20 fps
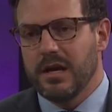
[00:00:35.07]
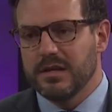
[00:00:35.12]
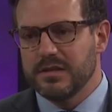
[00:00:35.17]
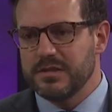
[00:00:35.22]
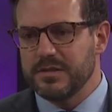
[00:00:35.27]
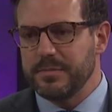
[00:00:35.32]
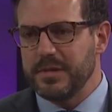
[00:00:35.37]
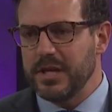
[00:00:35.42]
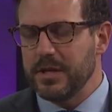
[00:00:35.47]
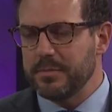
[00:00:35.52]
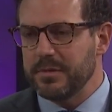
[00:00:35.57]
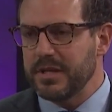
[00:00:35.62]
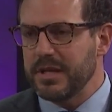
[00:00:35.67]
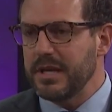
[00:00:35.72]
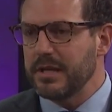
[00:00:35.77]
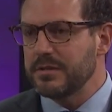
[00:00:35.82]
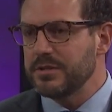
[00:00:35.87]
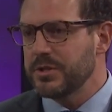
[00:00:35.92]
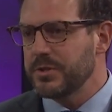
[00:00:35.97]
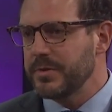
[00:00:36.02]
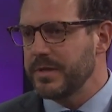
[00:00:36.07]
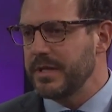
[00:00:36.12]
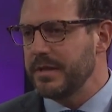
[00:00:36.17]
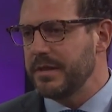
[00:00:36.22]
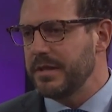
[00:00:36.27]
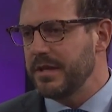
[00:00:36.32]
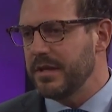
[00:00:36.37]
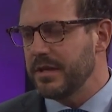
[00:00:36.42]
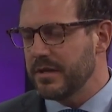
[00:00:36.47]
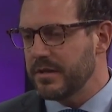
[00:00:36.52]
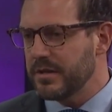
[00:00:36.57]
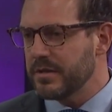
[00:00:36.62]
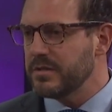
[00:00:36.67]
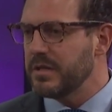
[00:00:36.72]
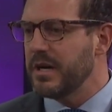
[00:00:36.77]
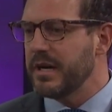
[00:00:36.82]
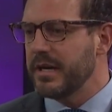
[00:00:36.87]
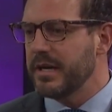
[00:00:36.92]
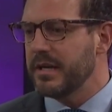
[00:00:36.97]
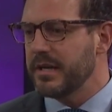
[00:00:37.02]
to be able to treat the
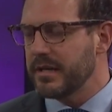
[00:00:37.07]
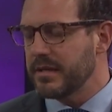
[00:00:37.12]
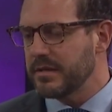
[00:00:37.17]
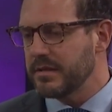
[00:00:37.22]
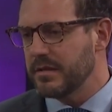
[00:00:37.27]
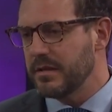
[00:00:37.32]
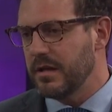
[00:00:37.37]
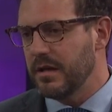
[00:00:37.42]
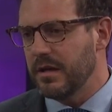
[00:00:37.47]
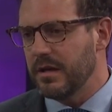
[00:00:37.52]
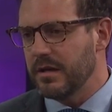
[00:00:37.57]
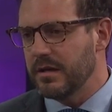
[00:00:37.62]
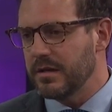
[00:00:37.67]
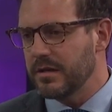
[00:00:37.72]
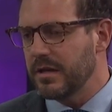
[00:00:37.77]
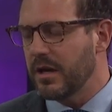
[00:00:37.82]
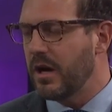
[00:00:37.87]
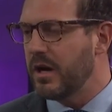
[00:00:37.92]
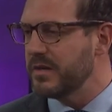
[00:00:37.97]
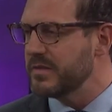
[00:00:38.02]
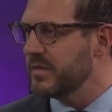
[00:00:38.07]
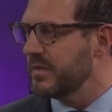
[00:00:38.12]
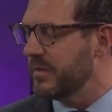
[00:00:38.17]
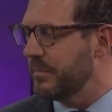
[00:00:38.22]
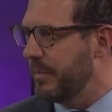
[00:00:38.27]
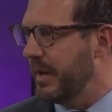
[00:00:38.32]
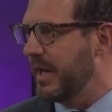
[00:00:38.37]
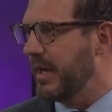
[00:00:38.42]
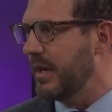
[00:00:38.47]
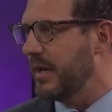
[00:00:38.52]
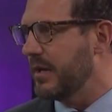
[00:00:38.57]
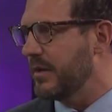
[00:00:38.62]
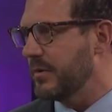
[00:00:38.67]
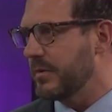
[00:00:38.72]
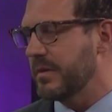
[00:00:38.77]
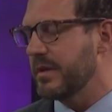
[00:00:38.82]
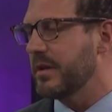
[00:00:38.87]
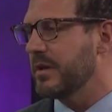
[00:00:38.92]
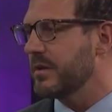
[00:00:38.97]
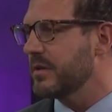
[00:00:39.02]
underlying cause of the pain
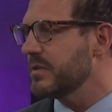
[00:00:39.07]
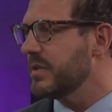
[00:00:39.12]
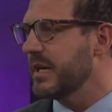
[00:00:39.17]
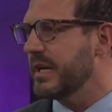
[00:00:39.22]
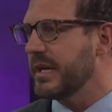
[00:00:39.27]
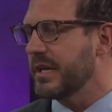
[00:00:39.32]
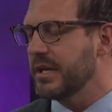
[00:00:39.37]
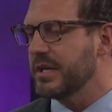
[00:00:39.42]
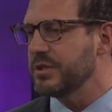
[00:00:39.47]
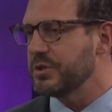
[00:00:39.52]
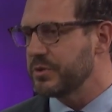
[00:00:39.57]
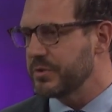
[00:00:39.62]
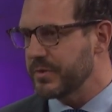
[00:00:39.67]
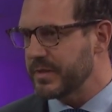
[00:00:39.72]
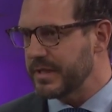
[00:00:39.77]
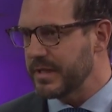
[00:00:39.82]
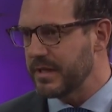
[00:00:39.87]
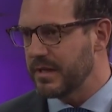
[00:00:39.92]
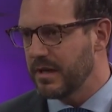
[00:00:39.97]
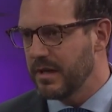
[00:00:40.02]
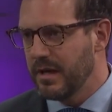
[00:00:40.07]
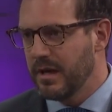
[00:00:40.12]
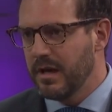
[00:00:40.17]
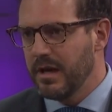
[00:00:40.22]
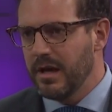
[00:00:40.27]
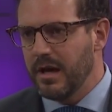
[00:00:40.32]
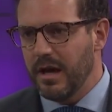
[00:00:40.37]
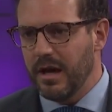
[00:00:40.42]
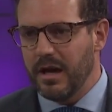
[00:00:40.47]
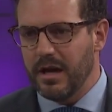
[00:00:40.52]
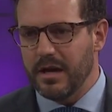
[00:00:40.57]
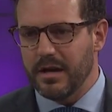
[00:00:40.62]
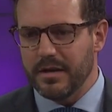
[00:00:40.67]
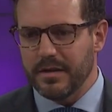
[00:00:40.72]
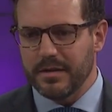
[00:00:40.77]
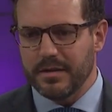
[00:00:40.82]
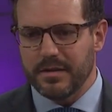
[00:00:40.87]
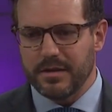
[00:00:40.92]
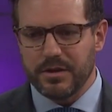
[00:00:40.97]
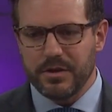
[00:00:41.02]
or the underlying injury.
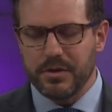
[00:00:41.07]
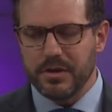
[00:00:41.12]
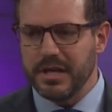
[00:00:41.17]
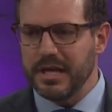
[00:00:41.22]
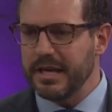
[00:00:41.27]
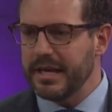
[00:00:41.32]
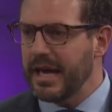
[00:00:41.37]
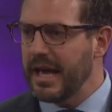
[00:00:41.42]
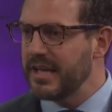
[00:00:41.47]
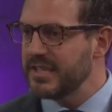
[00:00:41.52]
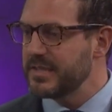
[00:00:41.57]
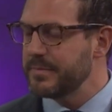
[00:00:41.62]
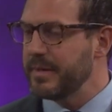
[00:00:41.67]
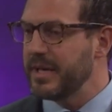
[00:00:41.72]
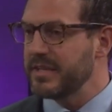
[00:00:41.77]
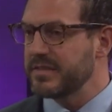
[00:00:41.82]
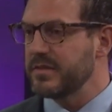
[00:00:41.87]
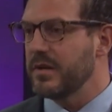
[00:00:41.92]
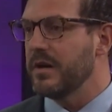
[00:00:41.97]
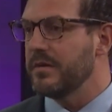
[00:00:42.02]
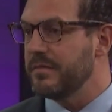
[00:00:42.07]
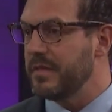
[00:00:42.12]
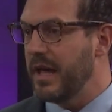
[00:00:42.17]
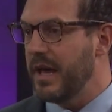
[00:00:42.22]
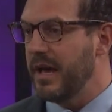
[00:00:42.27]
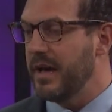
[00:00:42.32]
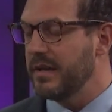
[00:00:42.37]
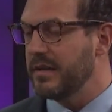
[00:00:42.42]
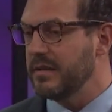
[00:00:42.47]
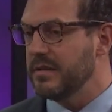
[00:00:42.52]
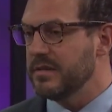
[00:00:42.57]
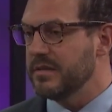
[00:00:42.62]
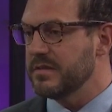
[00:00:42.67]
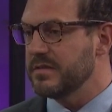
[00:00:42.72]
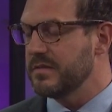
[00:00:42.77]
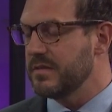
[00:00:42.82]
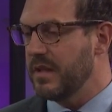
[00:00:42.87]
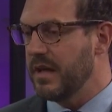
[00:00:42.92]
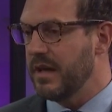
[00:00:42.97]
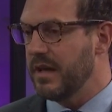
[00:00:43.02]
The unique aspects of that
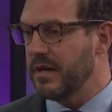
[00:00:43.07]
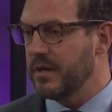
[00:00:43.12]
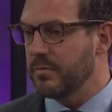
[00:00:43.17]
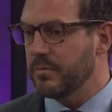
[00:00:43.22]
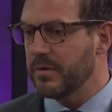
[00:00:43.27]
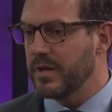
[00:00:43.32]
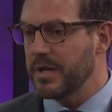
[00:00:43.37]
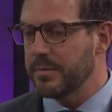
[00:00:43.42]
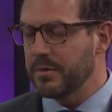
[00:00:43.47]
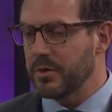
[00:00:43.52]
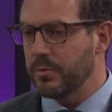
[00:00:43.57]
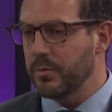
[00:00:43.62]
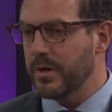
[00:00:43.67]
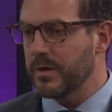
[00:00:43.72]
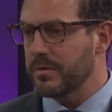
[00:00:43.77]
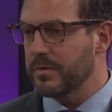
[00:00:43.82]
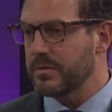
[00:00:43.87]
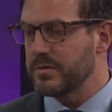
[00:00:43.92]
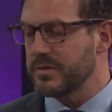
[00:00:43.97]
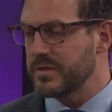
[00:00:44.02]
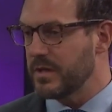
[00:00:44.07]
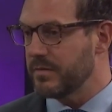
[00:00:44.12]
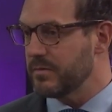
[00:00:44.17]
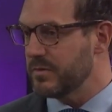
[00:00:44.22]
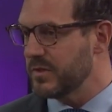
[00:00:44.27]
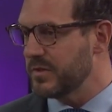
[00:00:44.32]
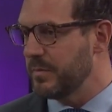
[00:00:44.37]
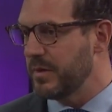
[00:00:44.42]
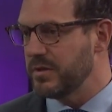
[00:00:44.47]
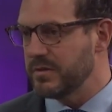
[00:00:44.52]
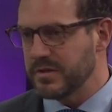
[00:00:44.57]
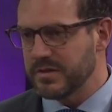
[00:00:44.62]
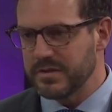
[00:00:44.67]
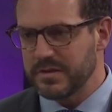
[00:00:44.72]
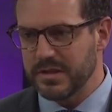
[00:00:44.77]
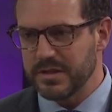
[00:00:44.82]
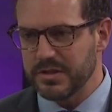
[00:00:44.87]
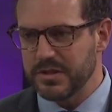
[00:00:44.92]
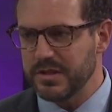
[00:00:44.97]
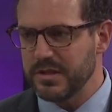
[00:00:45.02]
is that we're able to work through several small
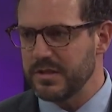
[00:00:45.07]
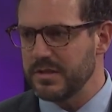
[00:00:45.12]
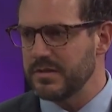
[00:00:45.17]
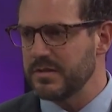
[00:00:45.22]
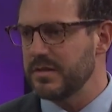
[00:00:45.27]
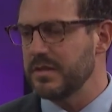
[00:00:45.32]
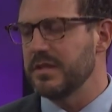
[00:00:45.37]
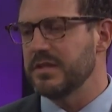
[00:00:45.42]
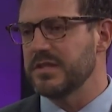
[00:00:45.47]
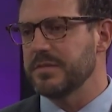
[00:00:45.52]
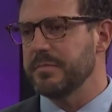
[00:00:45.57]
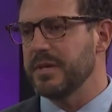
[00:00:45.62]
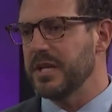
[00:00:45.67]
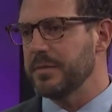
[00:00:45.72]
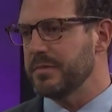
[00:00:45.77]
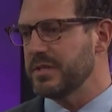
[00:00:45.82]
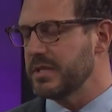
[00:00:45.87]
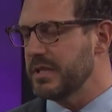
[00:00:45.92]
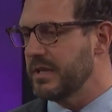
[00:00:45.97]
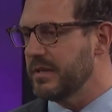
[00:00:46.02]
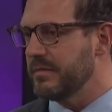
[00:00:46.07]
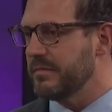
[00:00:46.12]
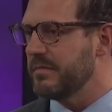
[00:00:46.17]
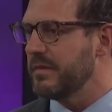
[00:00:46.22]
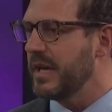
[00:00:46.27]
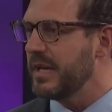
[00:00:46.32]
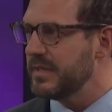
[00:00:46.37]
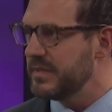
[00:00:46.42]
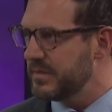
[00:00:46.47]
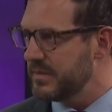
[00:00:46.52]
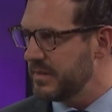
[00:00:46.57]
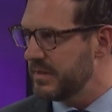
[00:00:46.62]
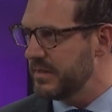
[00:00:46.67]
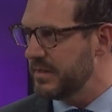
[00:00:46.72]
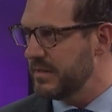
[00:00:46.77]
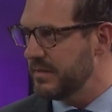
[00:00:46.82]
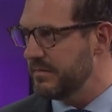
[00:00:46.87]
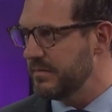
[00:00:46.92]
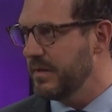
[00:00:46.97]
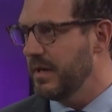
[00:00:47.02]
incisions, it's minimally
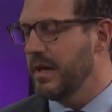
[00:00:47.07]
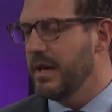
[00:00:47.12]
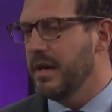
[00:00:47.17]
invasive,